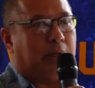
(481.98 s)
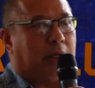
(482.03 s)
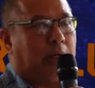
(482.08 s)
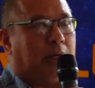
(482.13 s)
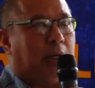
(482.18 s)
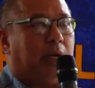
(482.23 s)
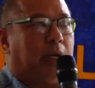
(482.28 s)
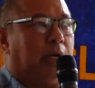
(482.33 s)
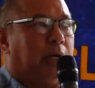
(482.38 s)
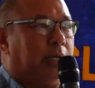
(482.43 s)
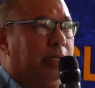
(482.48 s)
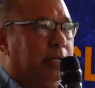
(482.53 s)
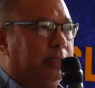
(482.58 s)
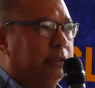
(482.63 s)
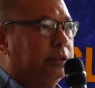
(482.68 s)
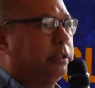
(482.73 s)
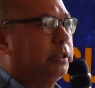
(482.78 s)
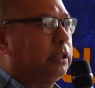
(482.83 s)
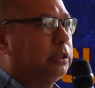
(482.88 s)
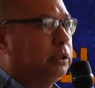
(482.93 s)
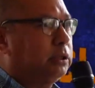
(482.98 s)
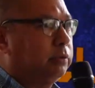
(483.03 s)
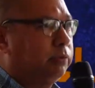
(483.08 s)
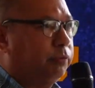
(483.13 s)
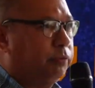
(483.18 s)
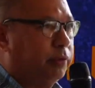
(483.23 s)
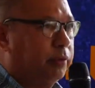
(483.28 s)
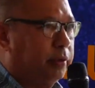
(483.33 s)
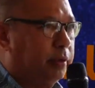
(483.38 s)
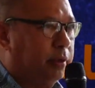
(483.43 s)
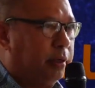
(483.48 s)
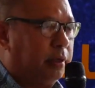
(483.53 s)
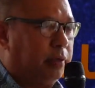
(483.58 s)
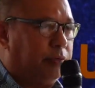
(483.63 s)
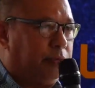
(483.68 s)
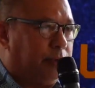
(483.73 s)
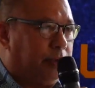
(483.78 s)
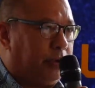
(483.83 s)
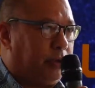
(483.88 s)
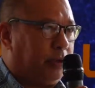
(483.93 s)
uh, uh, legislature for,
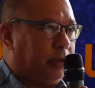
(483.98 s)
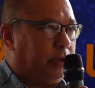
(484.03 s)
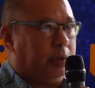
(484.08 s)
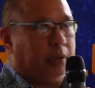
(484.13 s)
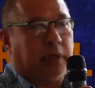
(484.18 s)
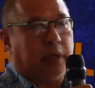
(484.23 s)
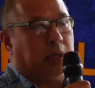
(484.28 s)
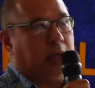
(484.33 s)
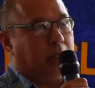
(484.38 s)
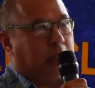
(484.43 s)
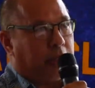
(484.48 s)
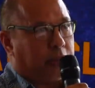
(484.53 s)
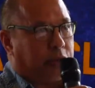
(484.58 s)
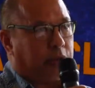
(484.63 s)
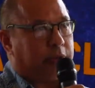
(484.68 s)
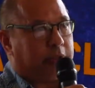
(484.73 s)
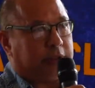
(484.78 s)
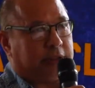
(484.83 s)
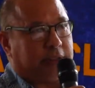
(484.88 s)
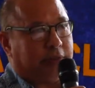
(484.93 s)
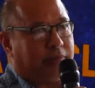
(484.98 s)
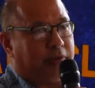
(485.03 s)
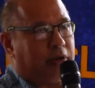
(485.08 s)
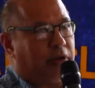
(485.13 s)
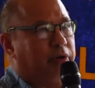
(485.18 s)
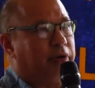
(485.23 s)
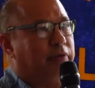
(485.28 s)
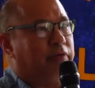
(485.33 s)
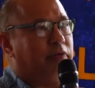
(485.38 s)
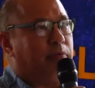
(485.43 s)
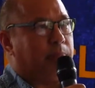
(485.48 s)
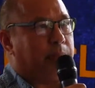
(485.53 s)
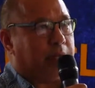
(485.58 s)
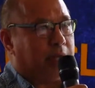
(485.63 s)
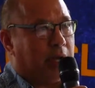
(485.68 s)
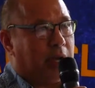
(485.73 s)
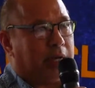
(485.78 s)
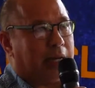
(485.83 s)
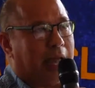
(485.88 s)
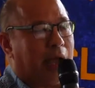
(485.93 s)
for the 37 or even
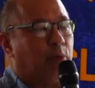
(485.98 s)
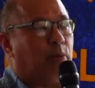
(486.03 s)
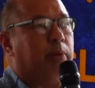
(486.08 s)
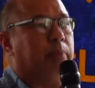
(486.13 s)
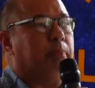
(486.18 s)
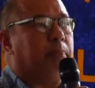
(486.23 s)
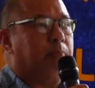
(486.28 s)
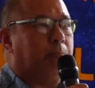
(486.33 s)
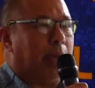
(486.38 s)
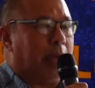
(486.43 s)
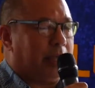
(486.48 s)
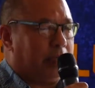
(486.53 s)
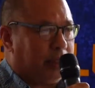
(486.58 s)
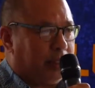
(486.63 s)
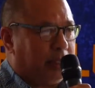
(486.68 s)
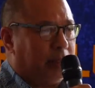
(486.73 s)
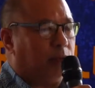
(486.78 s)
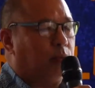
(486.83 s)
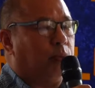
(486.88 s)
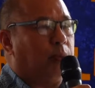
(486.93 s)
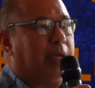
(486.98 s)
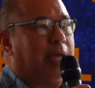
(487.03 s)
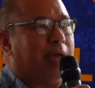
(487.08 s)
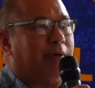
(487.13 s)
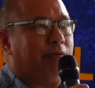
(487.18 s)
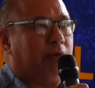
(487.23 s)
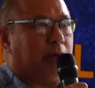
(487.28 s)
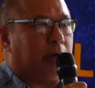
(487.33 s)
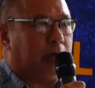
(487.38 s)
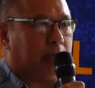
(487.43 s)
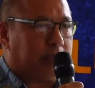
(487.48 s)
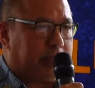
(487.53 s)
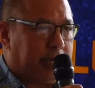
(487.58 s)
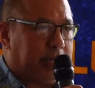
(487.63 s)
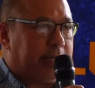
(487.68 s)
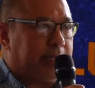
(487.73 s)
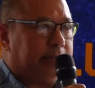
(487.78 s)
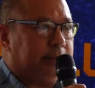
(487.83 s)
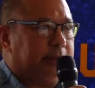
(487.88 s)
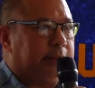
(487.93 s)
beyond. I, would, I think we have a
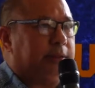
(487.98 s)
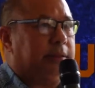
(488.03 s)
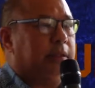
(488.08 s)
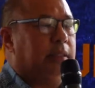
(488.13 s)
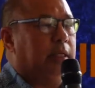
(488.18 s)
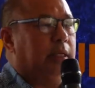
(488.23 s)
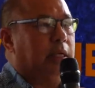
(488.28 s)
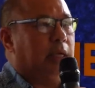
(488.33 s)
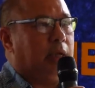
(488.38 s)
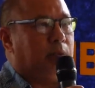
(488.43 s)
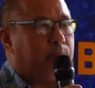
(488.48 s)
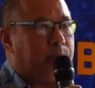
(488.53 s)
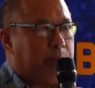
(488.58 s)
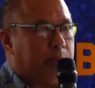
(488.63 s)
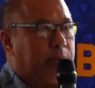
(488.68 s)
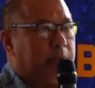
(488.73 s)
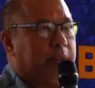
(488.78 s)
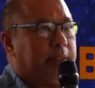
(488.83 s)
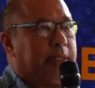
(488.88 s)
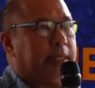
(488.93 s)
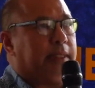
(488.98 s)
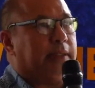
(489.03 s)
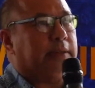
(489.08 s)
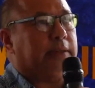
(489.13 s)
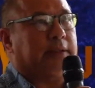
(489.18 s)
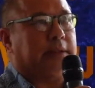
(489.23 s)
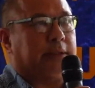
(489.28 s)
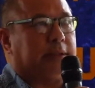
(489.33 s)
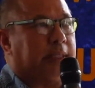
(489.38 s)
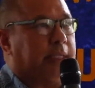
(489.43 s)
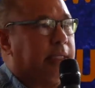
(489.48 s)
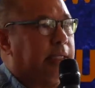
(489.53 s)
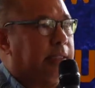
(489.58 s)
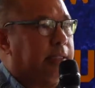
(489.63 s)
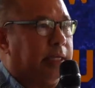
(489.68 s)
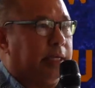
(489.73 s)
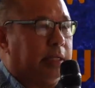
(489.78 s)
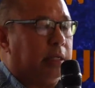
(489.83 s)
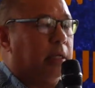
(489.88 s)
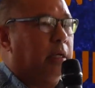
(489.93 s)
case and build a case to say
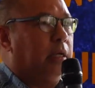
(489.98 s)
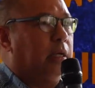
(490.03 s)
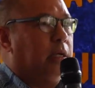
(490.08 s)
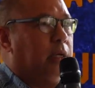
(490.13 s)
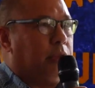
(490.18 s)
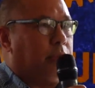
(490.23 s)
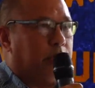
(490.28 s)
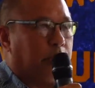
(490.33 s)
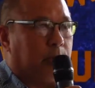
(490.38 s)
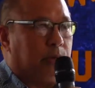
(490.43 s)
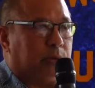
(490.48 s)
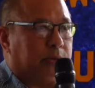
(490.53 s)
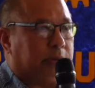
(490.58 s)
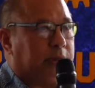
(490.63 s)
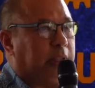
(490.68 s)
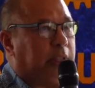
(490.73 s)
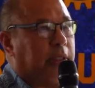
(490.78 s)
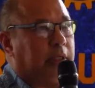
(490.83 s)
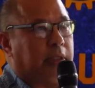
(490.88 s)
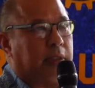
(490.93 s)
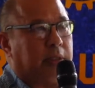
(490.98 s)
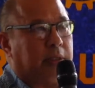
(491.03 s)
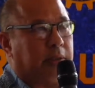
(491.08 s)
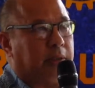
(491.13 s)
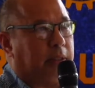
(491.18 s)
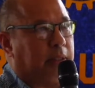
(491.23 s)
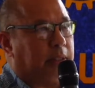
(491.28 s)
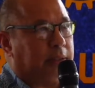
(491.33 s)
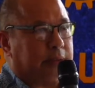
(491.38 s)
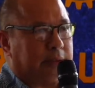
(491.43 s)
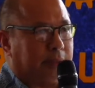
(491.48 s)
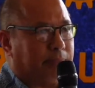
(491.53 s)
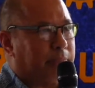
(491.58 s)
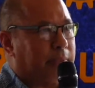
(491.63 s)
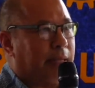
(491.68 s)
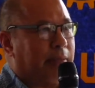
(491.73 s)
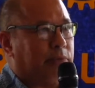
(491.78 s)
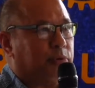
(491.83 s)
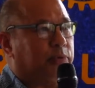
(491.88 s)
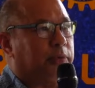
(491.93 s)
that those that are uh,
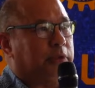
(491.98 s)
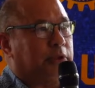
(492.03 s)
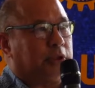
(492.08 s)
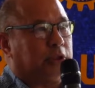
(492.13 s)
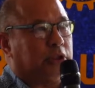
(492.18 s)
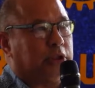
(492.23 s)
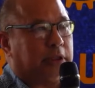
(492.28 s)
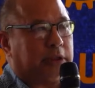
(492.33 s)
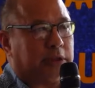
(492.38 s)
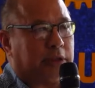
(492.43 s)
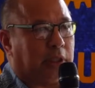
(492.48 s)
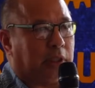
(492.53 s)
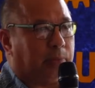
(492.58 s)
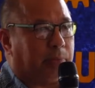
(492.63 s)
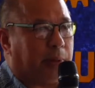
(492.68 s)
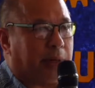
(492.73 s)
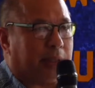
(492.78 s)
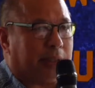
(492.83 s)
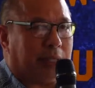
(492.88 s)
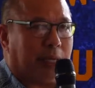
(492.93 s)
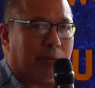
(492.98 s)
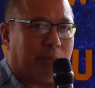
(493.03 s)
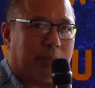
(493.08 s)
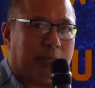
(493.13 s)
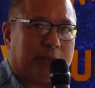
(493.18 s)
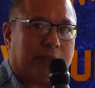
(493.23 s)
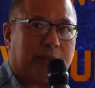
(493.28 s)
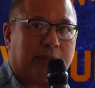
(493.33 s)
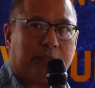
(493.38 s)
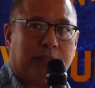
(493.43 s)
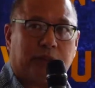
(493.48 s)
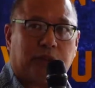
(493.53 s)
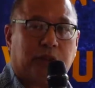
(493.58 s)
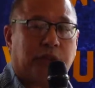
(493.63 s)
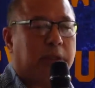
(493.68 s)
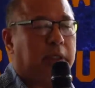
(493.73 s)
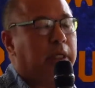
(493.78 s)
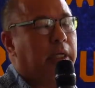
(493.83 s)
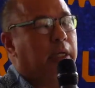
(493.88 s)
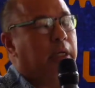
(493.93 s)
sometimes would suggest that a part-time legislature